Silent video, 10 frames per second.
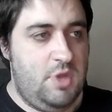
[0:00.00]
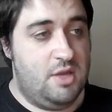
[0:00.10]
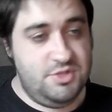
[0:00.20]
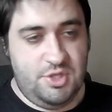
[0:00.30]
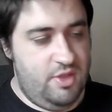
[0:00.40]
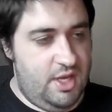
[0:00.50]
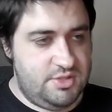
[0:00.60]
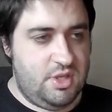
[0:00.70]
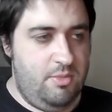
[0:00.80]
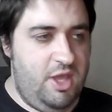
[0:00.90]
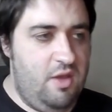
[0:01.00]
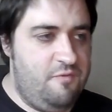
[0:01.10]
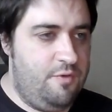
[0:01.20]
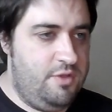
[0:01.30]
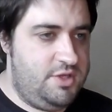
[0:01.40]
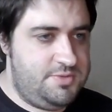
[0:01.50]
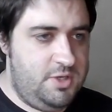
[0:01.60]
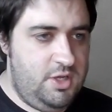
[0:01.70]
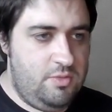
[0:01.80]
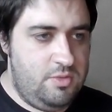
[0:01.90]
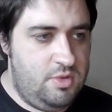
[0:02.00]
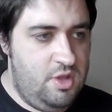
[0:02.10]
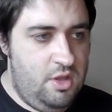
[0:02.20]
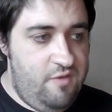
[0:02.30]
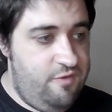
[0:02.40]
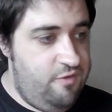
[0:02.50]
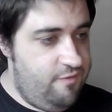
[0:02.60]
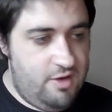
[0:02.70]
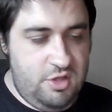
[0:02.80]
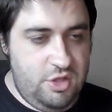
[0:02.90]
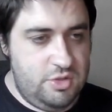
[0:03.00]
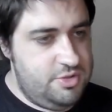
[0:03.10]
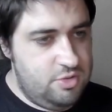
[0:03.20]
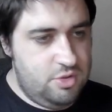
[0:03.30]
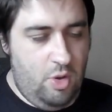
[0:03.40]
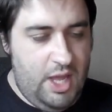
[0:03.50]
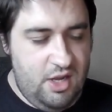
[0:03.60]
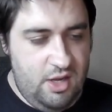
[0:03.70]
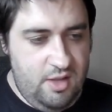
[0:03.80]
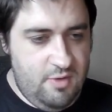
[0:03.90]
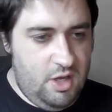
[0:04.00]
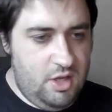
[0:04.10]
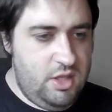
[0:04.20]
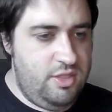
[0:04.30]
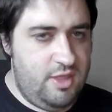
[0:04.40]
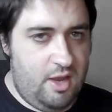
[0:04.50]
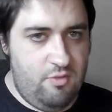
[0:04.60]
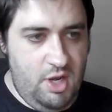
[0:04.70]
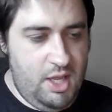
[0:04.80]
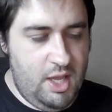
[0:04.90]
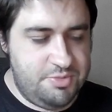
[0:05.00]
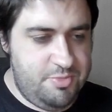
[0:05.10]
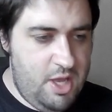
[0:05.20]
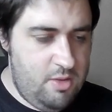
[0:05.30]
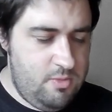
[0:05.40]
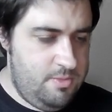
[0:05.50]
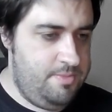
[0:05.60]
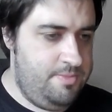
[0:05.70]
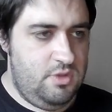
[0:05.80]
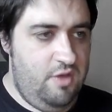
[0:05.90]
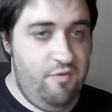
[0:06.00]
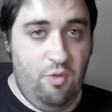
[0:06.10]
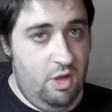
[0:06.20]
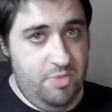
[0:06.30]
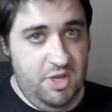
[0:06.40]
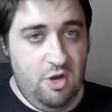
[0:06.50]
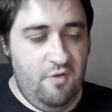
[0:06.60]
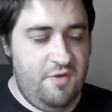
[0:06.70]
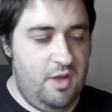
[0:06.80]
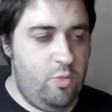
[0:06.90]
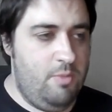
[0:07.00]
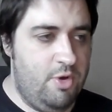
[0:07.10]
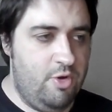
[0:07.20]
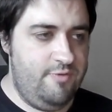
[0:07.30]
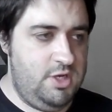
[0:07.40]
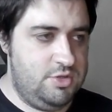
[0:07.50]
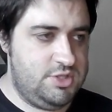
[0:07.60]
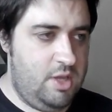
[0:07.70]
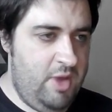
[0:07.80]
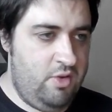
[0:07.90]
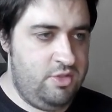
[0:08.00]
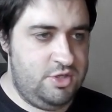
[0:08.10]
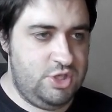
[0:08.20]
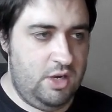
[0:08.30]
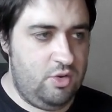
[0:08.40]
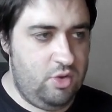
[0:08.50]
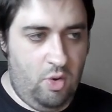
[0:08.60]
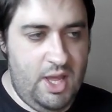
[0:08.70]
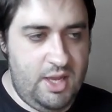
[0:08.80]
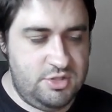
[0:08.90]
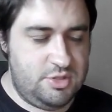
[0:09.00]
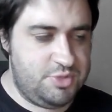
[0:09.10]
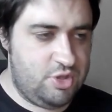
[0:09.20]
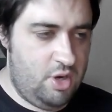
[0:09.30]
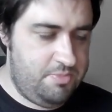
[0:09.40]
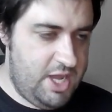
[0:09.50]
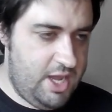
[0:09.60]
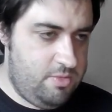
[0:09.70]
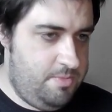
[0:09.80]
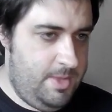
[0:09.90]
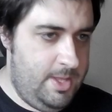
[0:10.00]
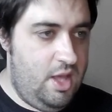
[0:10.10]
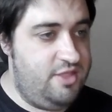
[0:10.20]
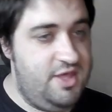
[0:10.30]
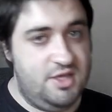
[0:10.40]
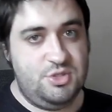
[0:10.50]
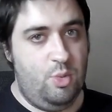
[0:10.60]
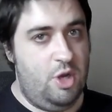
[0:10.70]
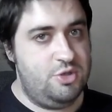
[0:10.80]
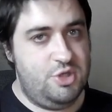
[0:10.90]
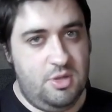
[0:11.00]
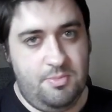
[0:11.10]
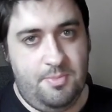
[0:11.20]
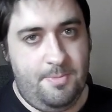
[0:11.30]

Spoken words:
And so that's going to be it for this video. If you found it useful, go ahead and leave a like. That really helps me out. If you want to be notified when more videos come out on the channel, go ahead and subscribe now. And thanks for watching.